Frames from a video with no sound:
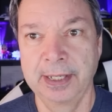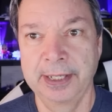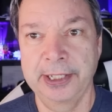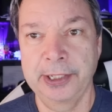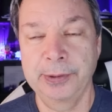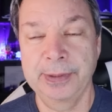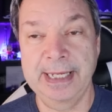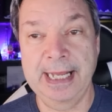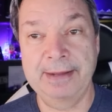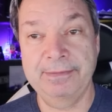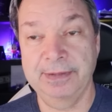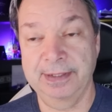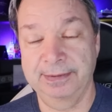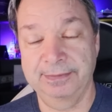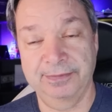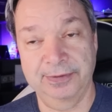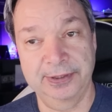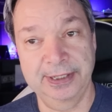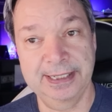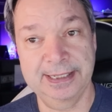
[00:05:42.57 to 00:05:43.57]
you would have to,
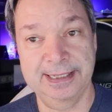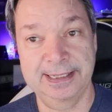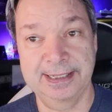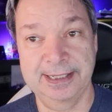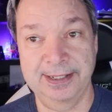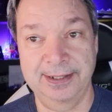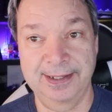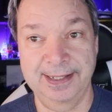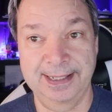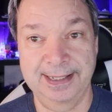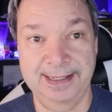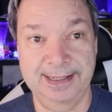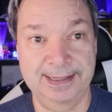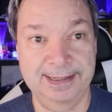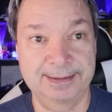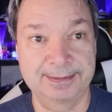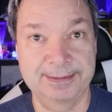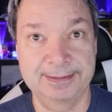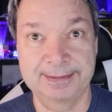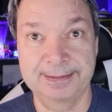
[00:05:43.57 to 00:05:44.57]
for instance, on
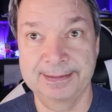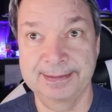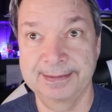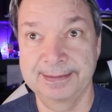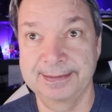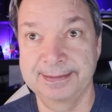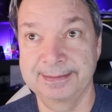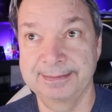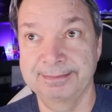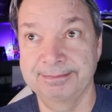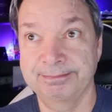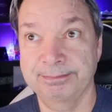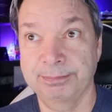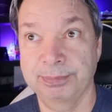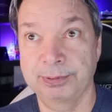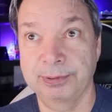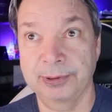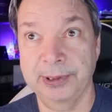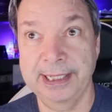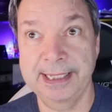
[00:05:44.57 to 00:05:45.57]
a
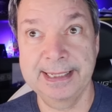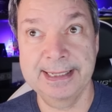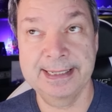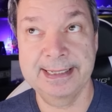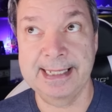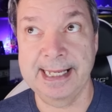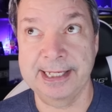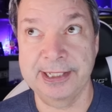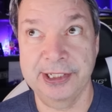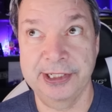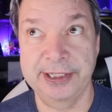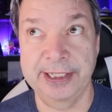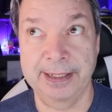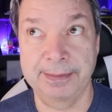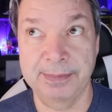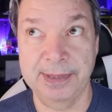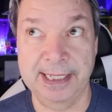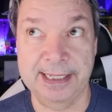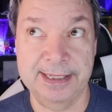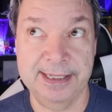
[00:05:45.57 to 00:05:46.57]
Princess
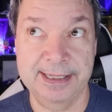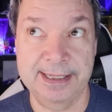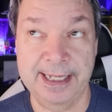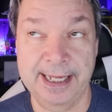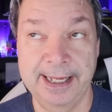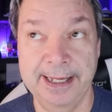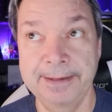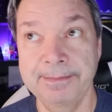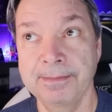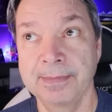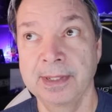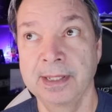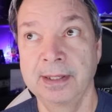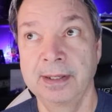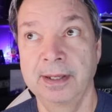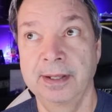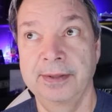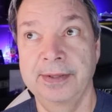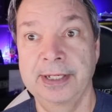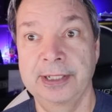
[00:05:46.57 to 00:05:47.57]
ship, let's say,
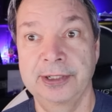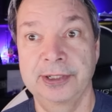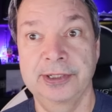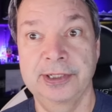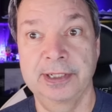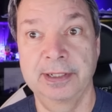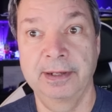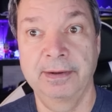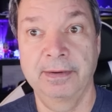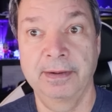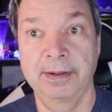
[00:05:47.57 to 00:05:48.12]
there's